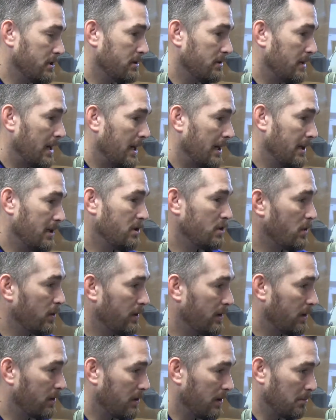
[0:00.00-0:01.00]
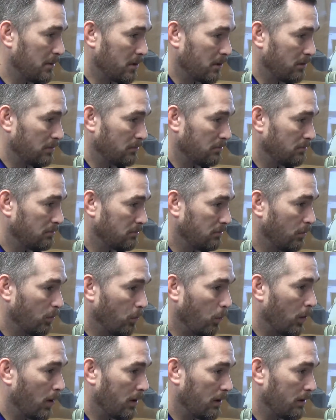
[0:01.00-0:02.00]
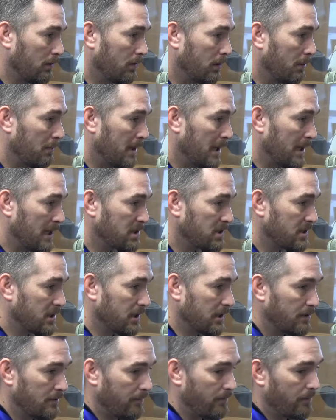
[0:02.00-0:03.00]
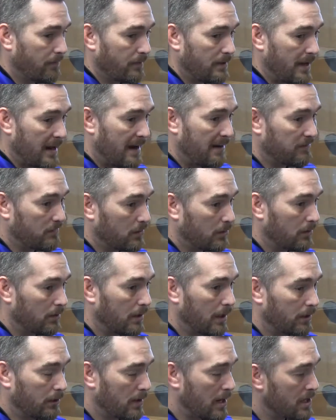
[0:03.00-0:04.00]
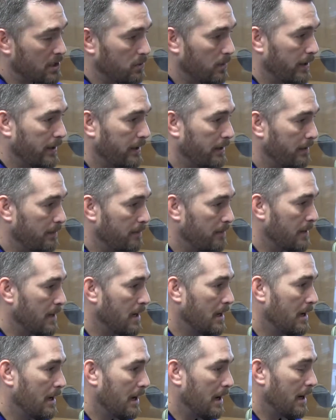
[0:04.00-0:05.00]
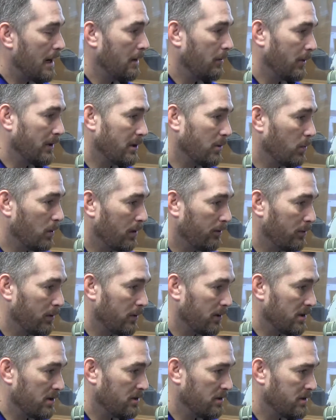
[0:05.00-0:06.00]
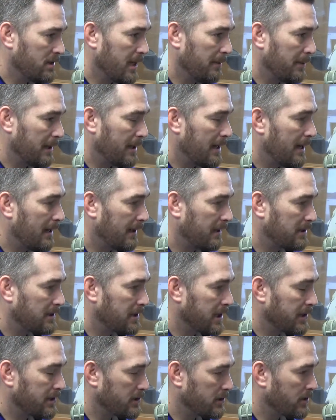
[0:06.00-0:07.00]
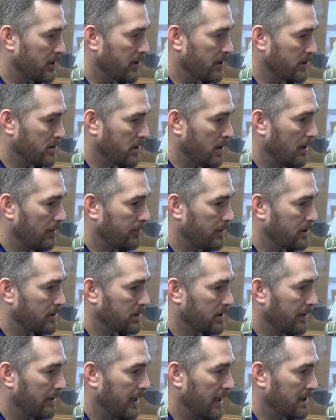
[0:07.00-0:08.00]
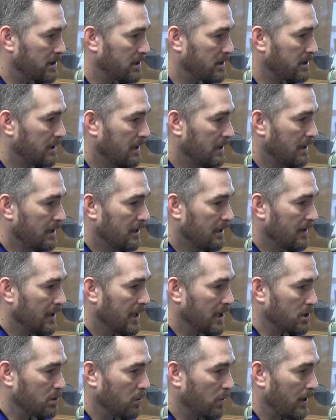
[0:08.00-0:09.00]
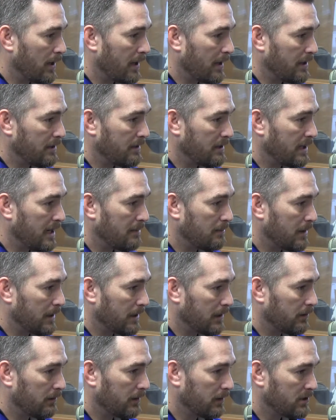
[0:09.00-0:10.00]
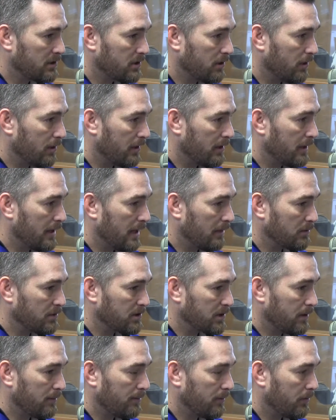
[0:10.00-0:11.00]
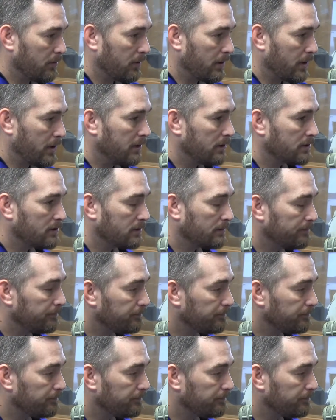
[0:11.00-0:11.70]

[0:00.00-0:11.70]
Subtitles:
I enjoyed the criminal work the best. And after I graduated, I went to work for the Sangamon County State's Attorney's Office, and that's where I got my career started, and I was there for 3 years.